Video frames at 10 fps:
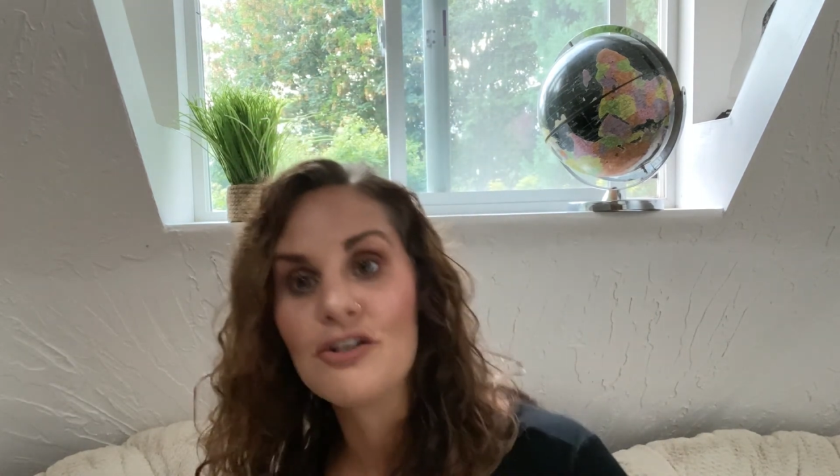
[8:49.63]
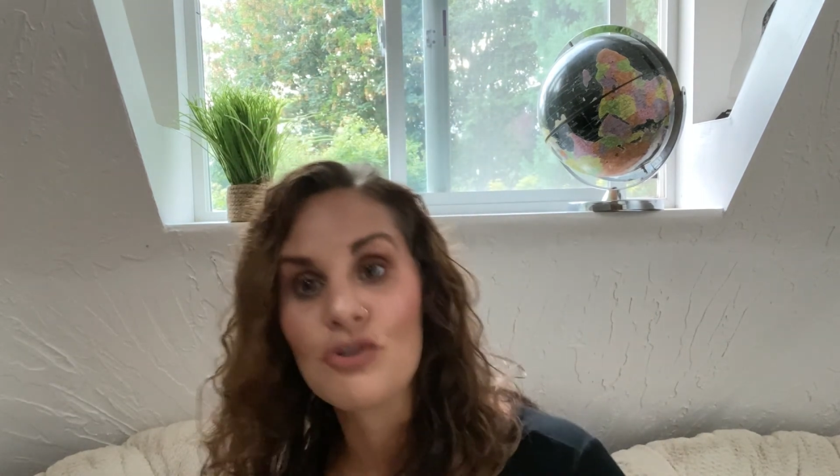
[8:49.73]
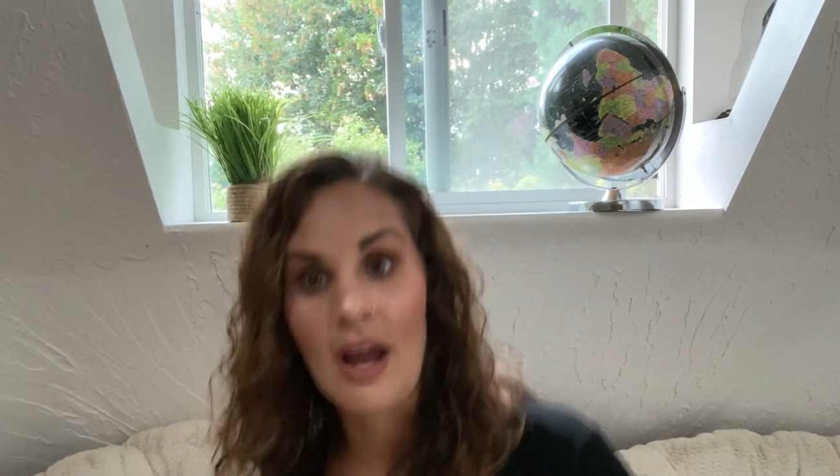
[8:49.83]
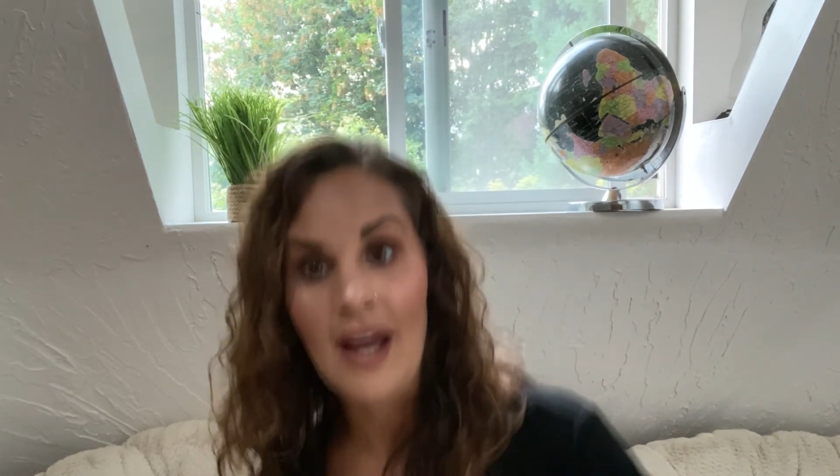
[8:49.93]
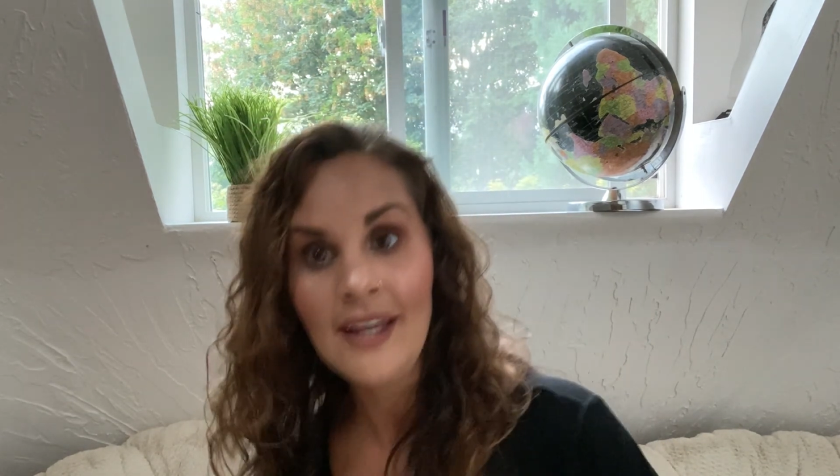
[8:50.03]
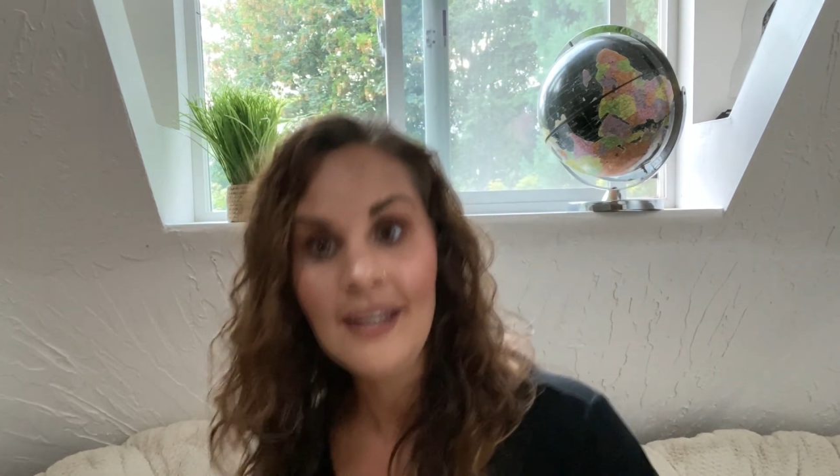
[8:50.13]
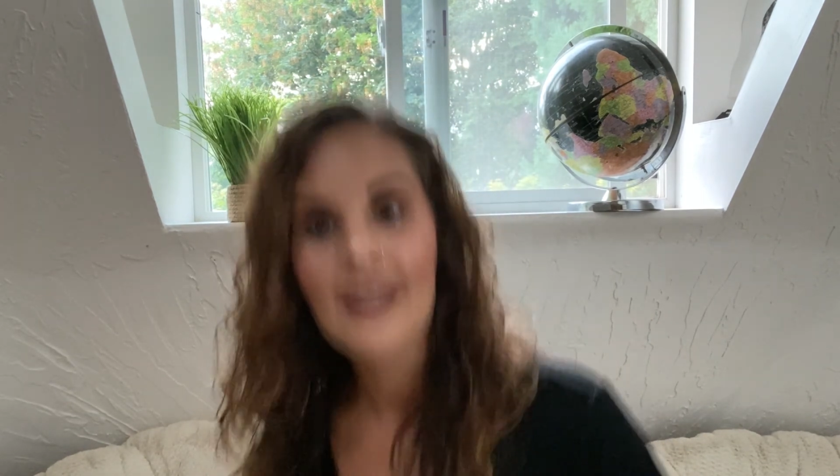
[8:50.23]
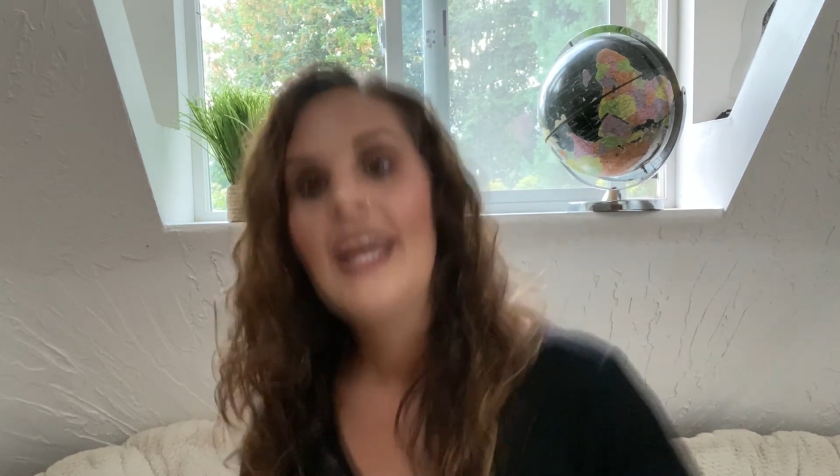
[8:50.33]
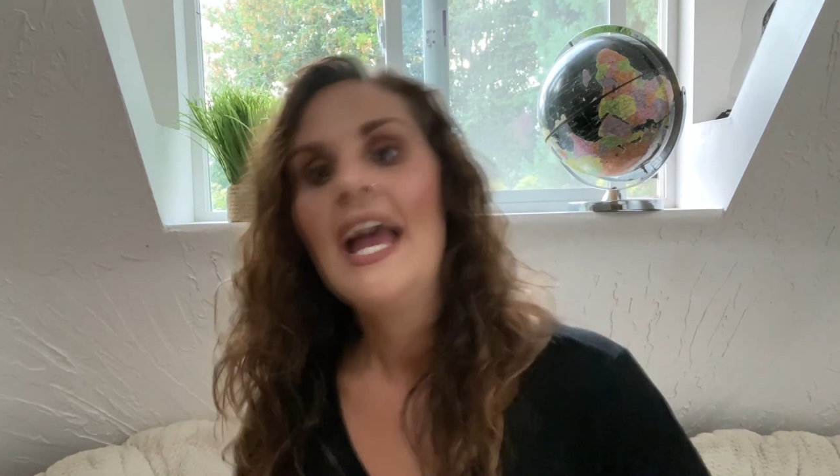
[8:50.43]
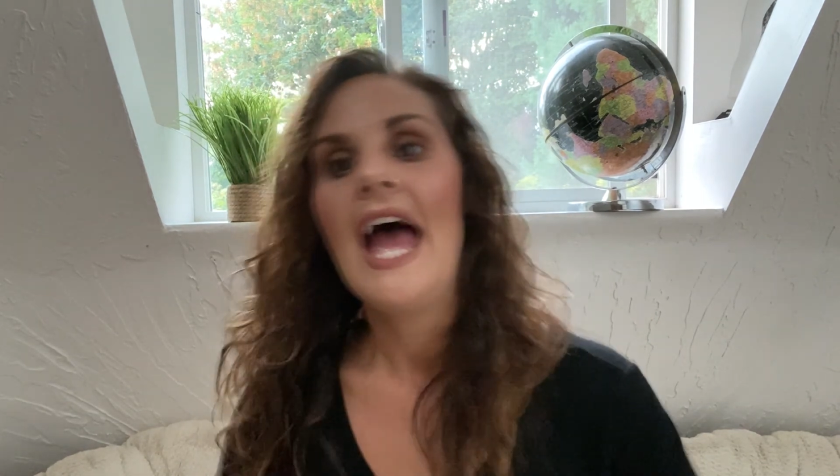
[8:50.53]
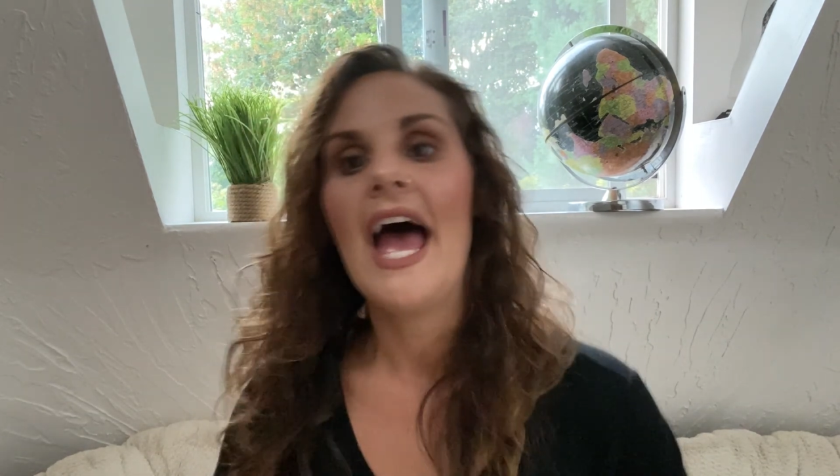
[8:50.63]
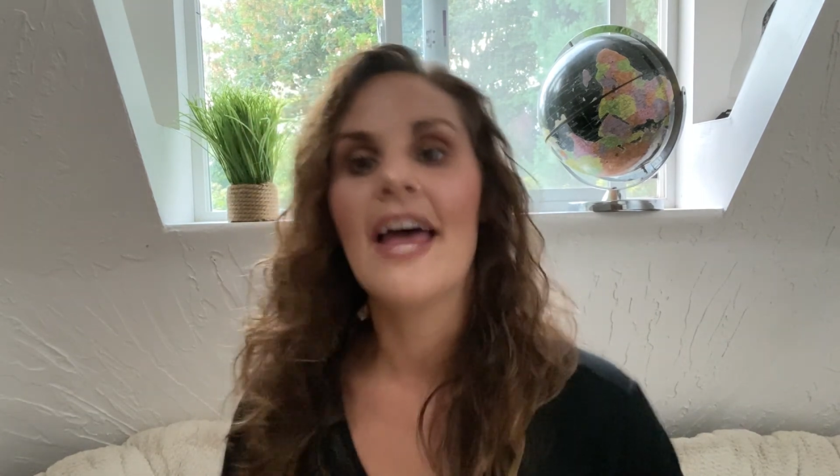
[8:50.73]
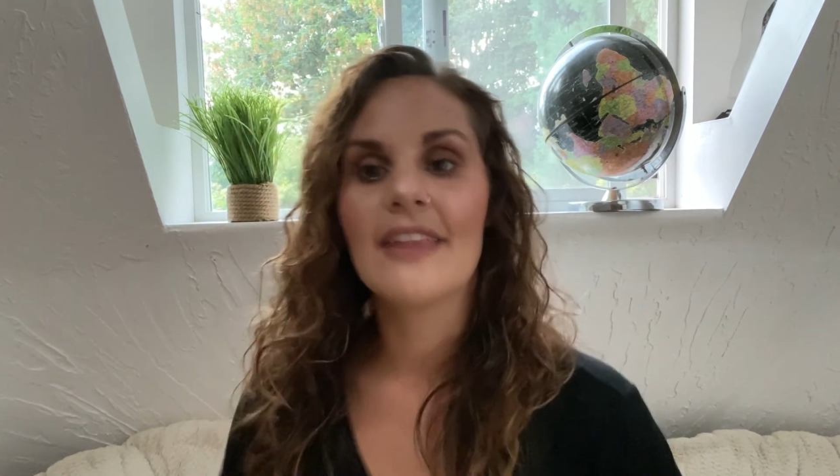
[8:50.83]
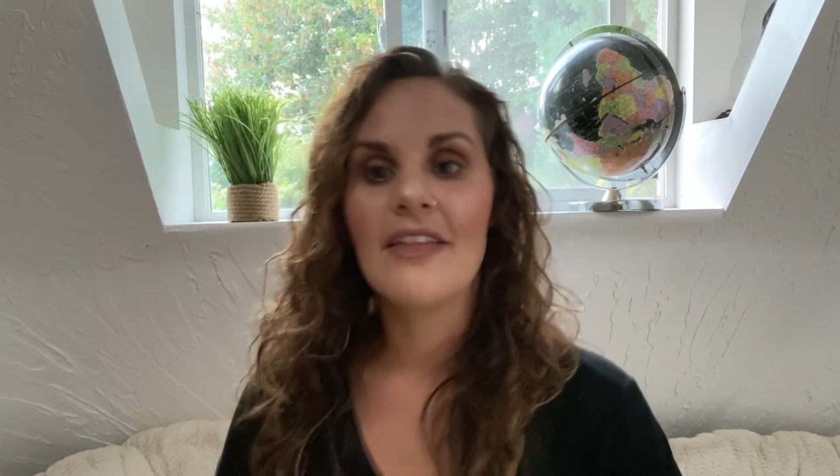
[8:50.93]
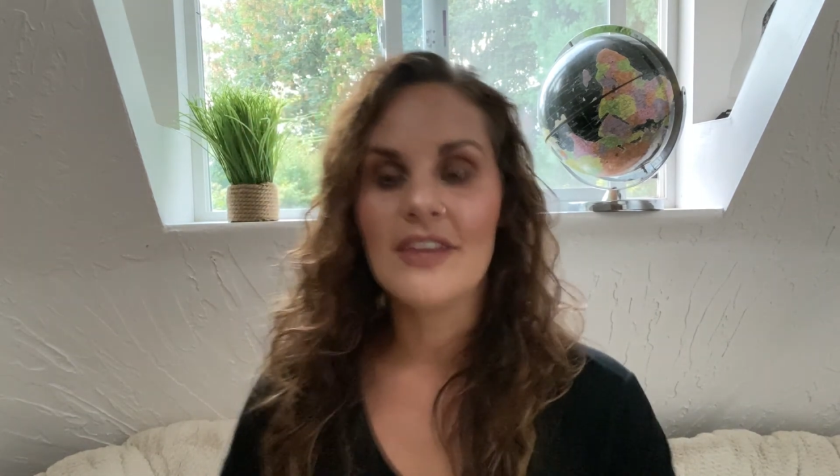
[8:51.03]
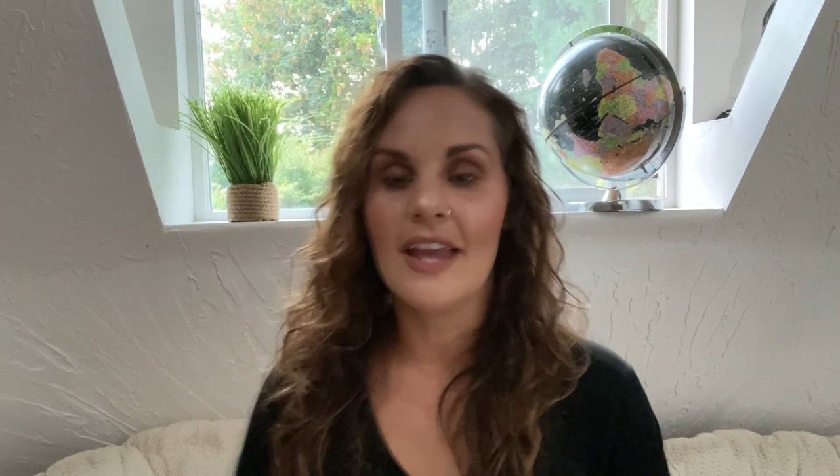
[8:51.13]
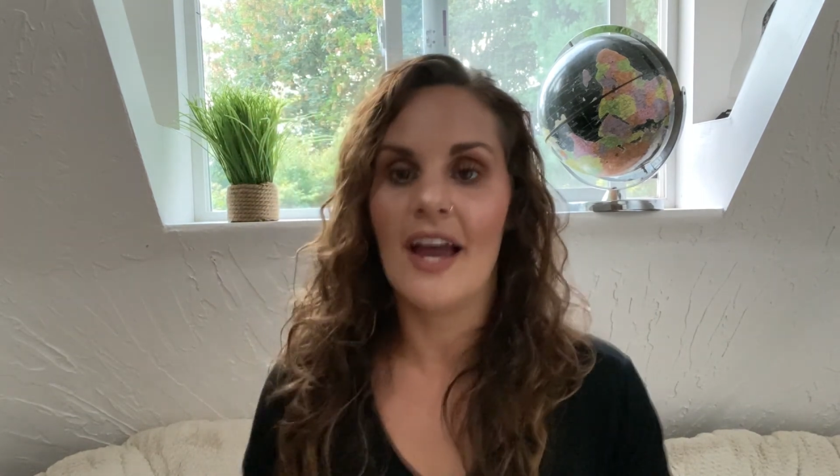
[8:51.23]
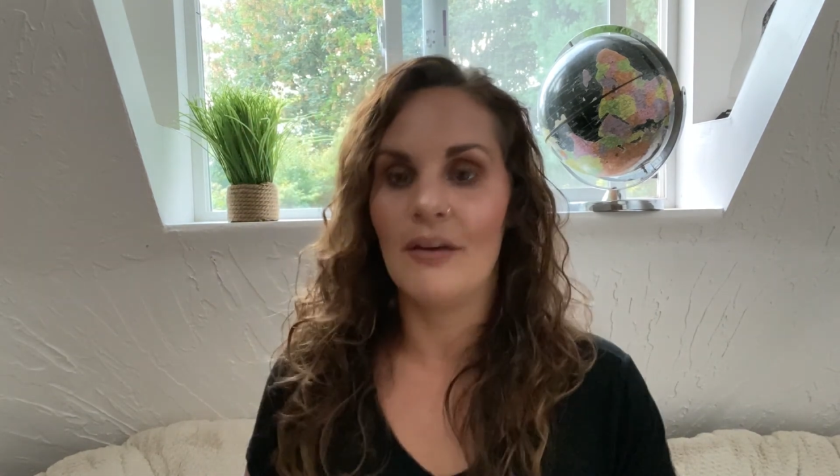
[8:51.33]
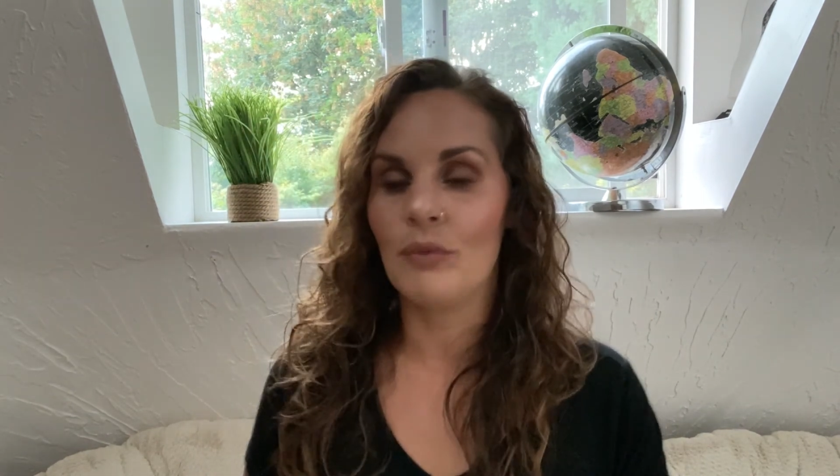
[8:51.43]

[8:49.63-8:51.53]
dry and let the